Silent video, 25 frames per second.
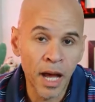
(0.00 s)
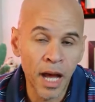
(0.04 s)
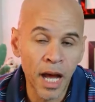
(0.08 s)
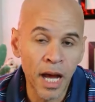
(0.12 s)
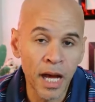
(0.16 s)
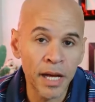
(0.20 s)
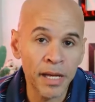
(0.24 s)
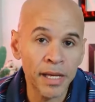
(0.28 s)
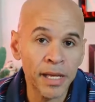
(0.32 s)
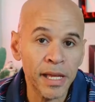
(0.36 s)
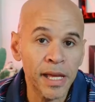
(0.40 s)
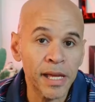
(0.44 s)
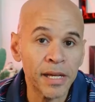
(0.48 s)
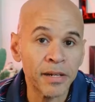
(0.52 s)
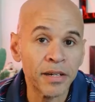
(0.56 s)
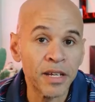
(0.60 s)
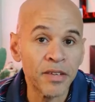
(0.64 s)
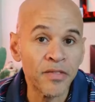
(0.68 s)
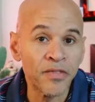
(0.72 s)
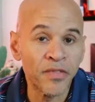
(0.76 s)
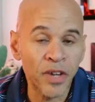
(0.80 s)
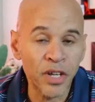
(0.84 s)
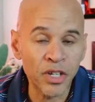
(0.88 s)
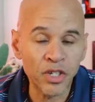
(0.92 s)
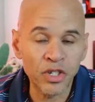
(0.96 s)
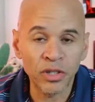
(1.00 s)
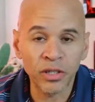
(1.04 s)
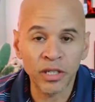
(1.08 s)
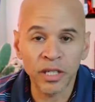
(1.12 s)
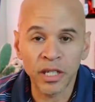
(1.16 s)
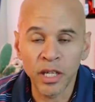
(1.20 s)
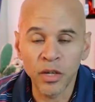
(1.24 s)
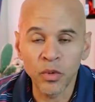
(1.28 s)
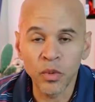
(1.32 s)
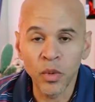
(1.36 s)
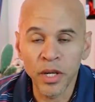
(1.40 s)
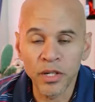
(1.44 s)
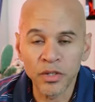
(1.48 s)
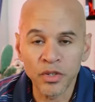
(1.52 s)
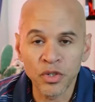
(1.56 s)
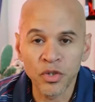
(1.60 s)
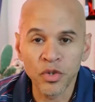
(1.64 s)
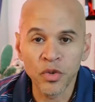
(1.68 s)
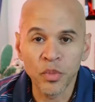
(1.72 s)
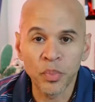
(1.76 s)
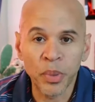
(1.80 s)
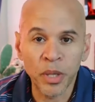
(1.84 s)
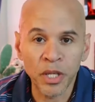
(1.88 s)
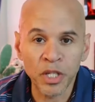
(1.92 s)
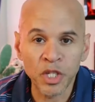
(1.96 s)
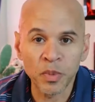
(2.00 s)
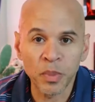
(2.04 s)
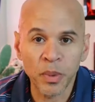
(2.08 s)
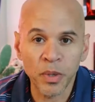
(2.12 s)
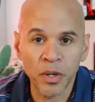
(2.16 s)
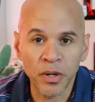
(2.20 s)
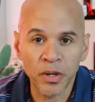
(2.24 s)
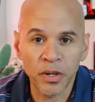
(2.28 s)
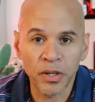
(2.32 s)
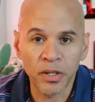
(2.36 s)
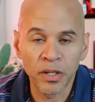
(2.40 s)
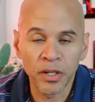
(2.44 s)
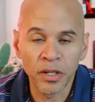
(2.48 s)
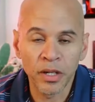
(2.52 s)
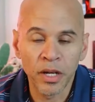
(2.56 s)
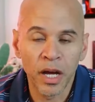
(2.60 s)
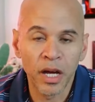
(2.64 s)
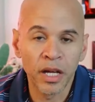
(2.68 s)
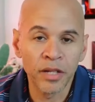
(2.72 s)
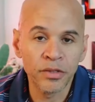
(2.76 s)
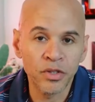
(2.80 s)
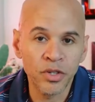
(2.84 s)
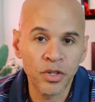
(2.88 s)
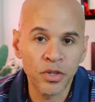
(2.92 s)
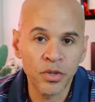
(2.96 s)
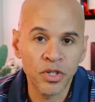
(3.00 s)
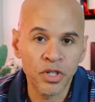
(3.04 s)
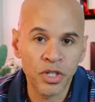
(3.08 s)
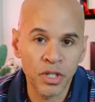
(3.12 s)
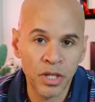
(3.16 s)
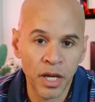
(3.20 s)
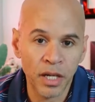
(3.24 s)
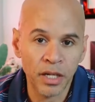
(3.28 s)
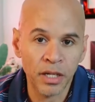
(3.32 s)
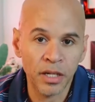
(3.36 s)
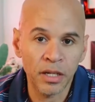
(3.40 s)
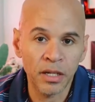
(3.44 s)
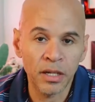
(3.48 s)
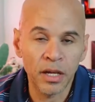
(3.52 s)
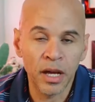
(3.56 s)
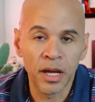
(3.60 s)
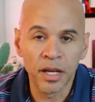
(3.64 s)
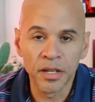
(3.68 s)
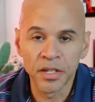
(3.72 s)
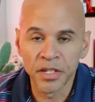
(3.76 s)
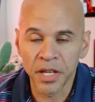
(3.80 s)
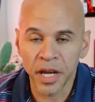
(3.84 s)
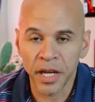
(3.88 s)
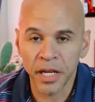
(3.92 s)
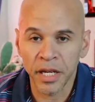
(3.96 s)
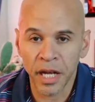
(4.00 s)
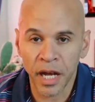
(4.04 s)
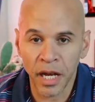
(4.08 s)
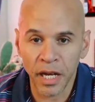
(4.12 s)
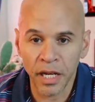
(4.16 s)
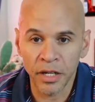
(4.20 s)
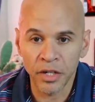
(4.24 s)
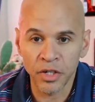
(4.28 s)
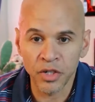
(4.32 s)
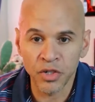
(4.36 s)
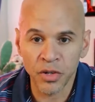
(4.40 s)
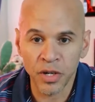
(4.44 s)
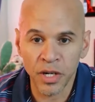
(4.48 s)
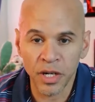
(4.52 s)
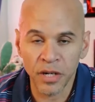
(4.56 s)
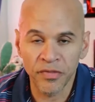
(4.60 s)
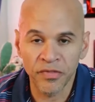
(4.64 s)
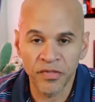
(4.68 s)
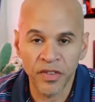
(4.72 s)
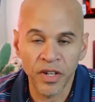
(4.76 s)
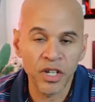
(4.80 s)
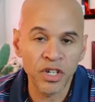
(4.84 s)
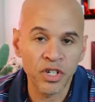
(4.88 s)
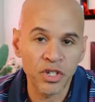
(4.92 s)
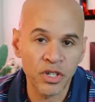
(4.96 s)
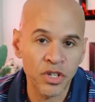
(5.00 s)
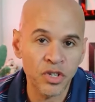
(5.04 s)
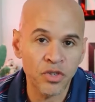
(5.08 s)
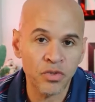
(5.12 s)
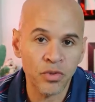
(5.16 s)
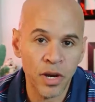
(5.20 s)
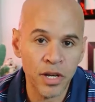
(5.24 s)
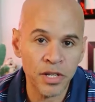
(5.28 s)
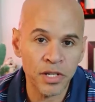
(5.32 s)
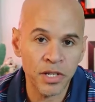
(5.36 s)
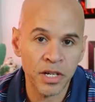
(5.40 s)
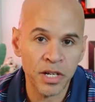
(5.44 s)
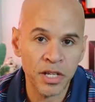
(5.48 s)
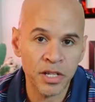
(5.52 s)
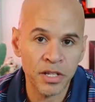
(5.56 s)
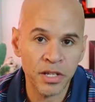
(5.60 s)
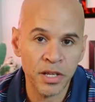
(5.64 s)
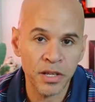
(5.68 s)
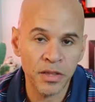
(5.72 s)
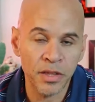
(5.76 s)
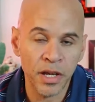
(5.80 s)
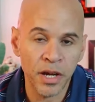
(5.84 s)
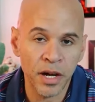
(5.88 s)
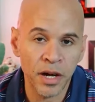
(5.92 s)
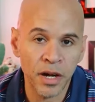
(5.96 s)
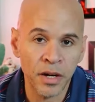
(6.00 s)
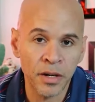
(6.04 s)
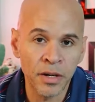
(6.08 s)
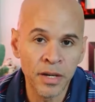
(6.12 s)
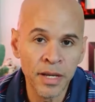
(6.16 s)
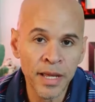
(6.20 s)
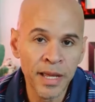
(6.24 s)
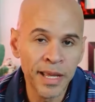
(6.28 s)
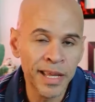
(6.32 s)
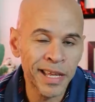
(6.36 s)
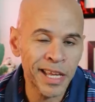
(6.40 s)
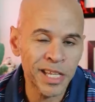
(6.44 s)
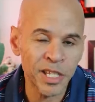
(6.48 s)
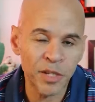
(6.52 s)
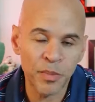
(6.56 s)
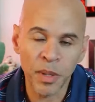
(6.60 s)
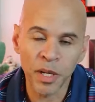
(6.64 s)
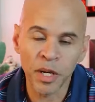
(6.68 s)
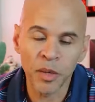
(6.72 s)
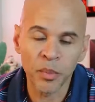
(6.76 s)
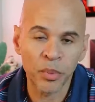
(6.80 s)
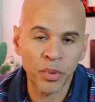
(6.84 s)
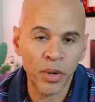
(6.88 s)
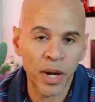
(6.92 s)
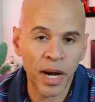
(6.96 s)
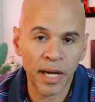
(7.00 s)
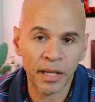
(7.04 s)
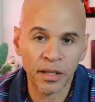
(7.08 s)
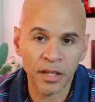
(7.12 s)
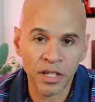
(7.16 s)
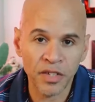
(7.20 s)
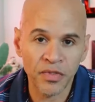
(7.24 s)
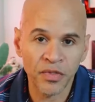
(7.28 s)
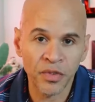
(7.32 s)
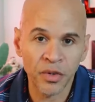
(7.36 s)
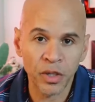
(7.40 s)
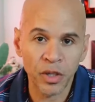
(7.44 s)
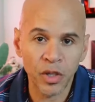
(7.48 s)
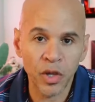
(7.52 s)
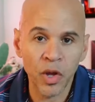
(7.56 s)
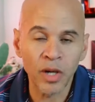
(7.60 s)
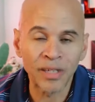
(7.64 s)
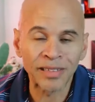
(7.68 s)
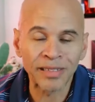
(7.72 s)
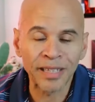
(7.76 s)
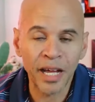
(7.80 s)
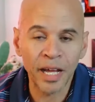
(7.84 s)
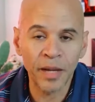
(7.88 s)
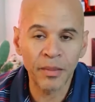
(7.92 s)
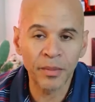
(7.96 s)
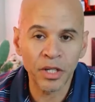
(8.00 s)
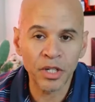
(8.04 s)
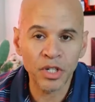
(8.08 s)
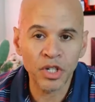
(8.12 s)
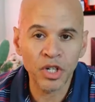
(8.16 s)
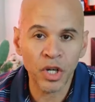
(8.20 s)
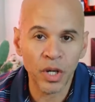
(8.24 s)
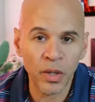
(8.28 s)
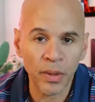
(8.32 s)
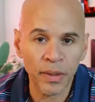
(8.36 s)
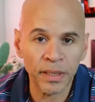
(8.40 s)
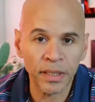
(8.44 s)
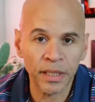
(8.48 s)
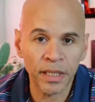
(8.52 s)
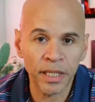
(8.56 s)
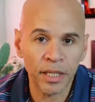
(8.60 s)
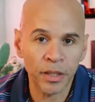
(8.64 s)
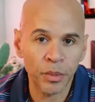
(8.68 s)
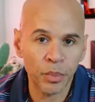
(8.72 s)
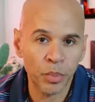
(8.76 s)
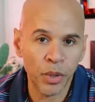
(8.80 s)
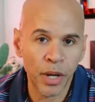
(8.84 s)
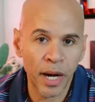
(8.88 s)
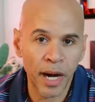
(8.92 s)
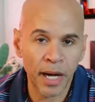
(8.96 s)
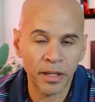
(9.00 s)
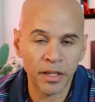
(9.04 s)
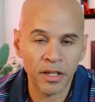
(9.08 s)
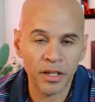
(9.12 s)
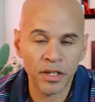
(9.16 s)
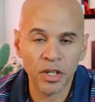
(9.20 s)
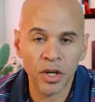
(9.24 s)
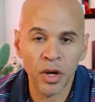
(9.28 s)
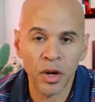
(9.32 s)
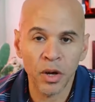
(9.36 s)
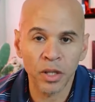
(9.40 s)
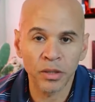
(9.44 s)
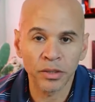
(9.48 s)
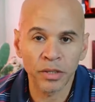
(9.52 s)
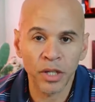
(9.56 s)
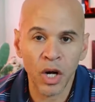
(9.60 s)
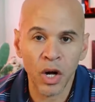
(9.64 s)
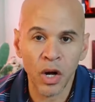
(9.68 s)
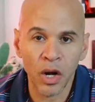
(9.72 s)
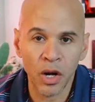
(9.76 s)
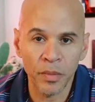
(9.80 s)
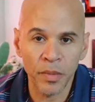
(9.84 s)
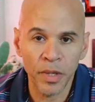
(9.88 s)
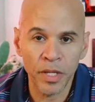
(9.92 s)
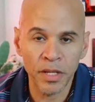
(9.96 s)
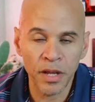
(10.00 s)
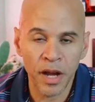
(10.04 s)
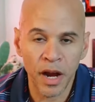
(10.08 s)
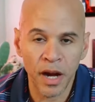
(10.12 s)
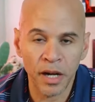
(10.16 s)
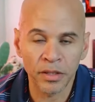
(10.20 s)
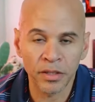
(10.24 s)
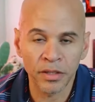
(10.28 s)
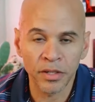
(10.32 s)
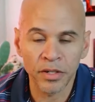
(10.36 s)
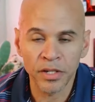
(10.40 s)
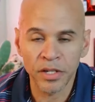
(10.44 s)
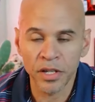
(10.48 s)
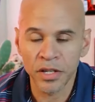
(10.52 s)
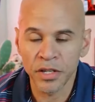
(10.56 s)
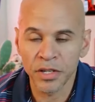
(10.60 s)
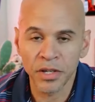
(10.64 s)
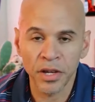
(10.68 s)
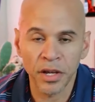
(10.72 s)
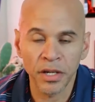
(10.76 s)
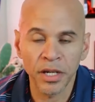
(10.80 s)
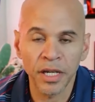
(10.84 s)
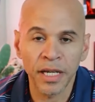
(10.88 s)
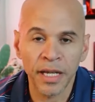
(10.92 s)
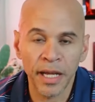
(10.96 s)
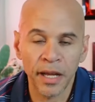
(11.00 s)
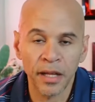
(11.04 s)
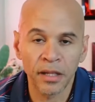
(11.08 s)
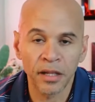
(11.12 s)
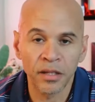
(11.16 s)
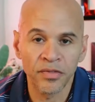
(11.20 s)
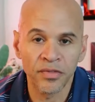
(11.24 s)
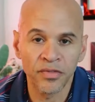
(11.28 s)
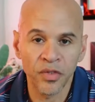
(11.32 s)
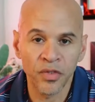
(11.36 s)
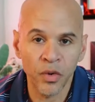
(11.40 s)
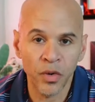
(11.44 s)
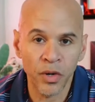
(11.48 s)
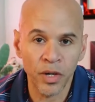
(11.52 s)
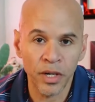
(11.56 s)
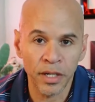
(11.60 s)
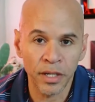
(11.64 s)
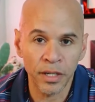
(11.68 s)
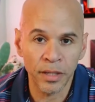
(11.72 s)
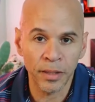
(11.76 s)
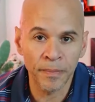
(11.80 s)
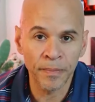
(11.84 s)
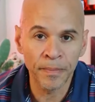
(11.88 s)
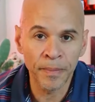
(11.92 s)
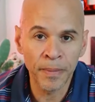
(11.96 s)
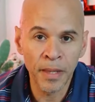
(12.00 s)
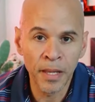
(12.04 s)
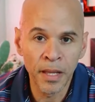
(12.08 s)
And eventually he went to Pittsburgh to study psychiatry, finished his residency there, has been in practice for a long time, and is currently at a practice called Karma Doctors in sunny California.